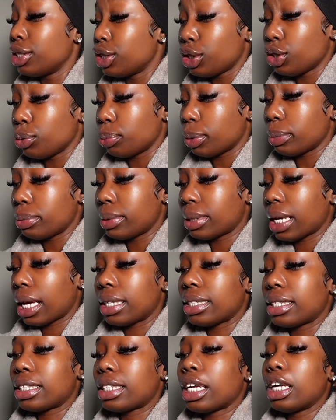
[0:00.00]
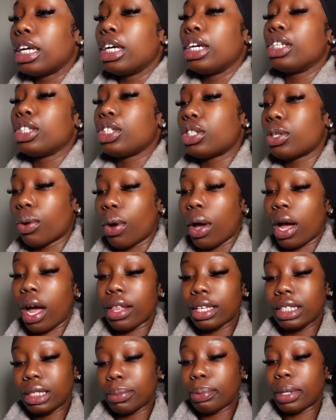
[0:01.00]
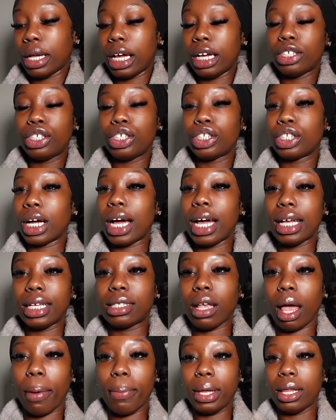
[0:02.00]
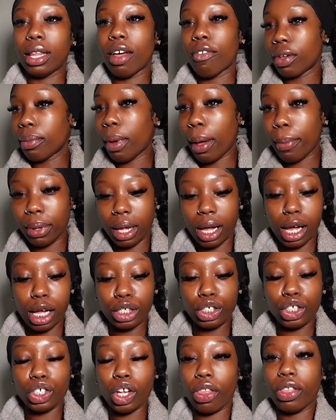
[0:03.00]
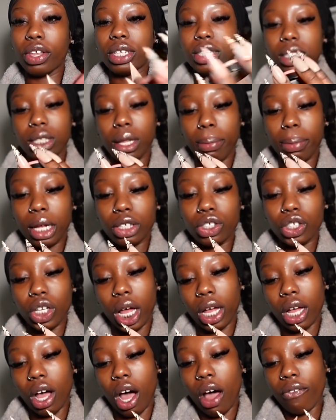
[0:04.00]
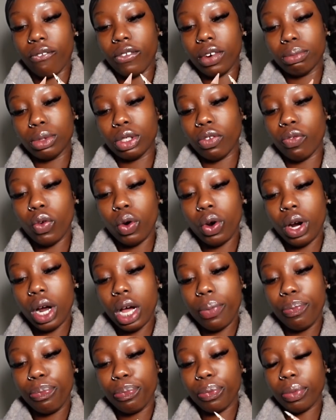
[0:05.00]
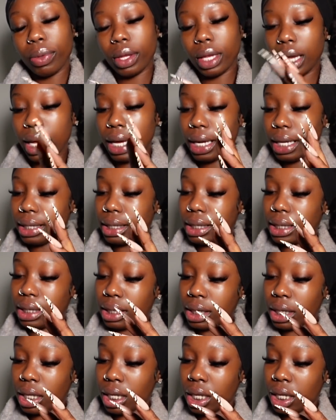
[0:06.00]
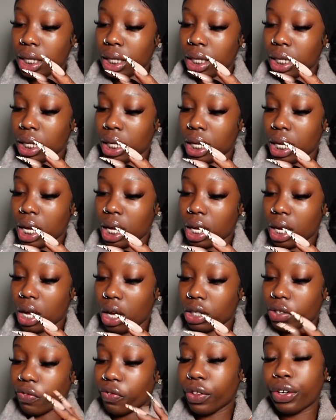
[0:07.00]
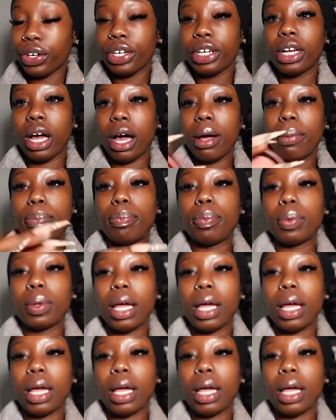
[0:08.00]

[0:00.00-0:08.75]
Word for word: super obsessed. So I got this blush, guys. I've been loving my blush. This is the blush that I got from Sephora. It's called Flirted Up,